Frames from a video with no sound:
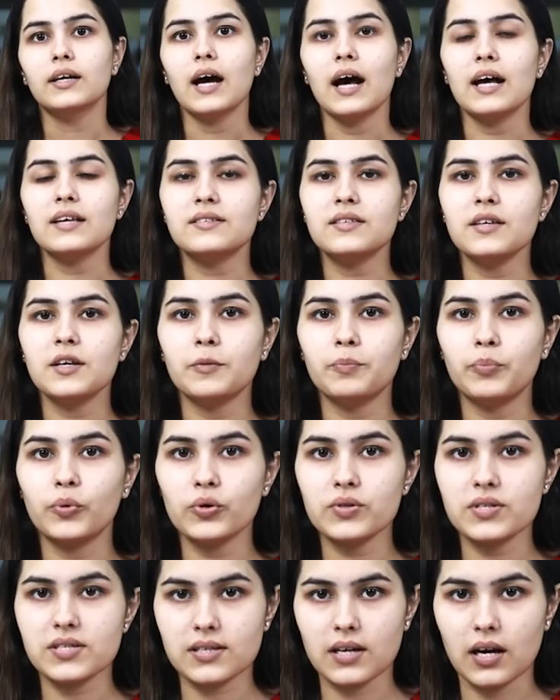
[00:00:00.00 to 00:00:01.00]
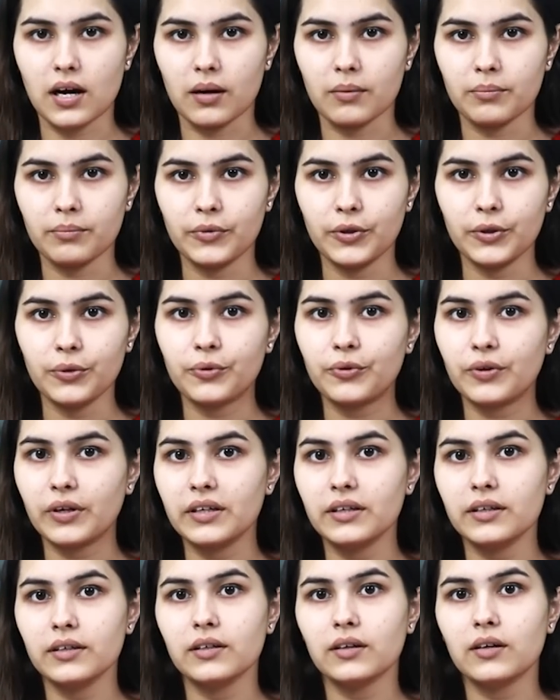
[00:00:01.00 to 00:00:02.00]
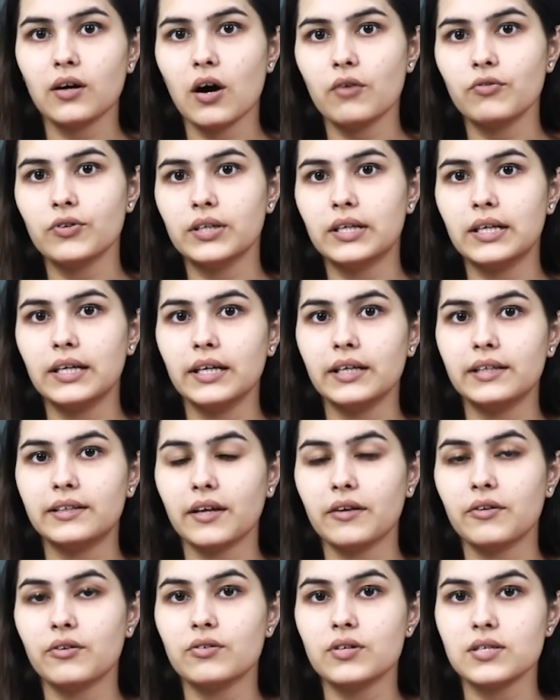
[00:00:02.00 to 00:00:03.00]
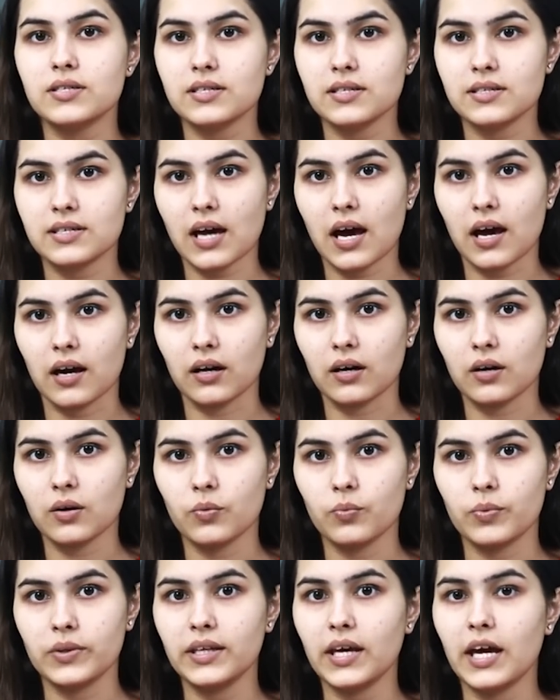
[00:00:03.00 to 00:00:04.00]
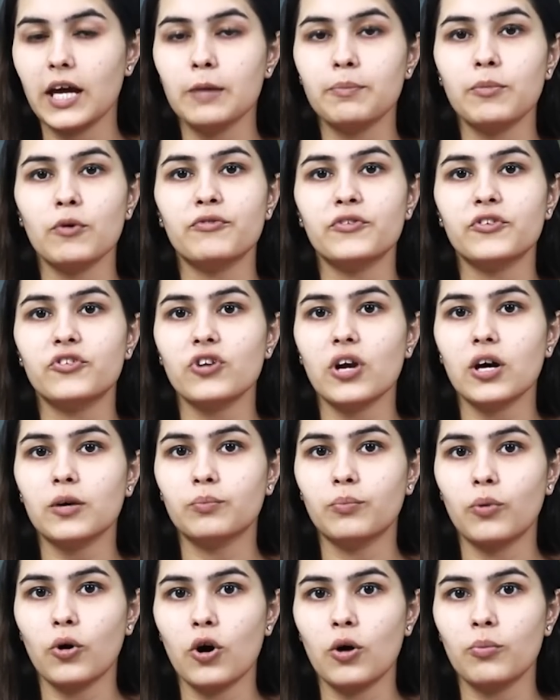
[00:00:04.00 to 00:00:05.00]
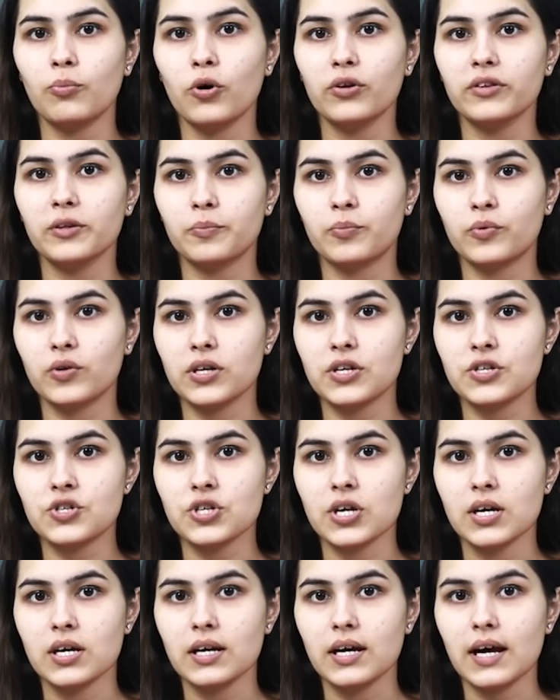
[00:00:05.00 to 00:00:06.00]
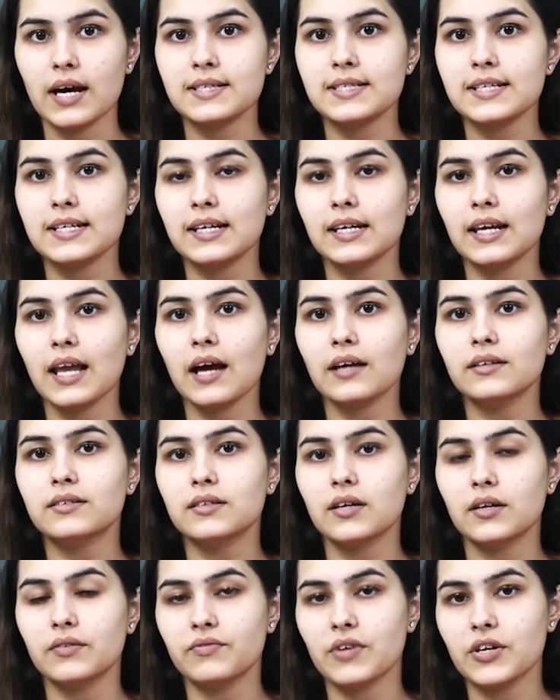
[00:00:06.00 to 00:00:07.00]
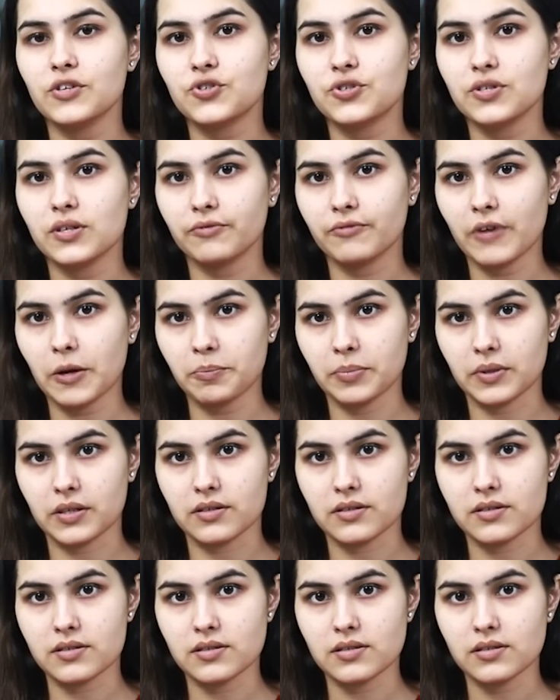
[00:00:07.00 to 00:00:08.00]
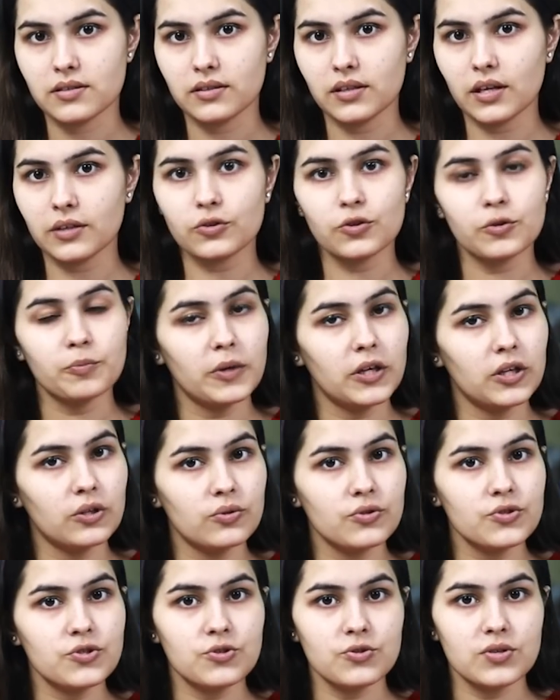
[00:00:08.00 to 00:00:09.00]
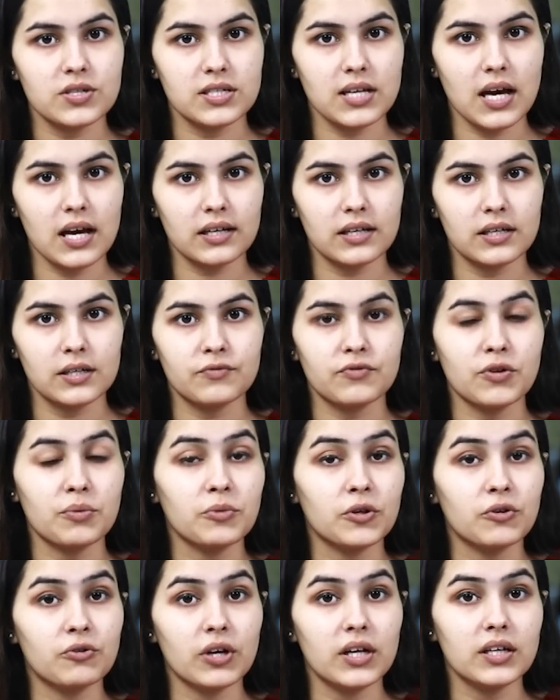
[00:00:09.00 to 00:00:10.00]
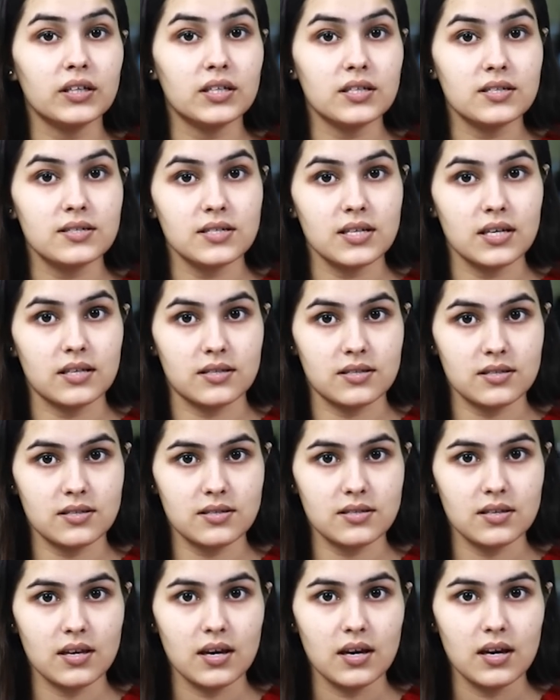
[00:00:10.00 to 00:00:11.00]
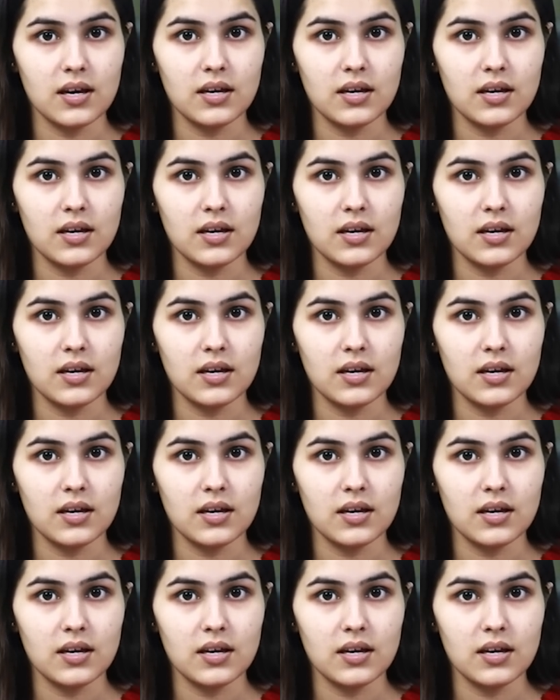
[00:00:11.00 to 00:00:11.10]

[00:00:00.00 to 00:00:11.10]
As the reports come, Ukraine did a cowardly terrorist attack with the help of a truck bomb on the bridge as it lacked conventional weapons that could be used to attack it from a great distance.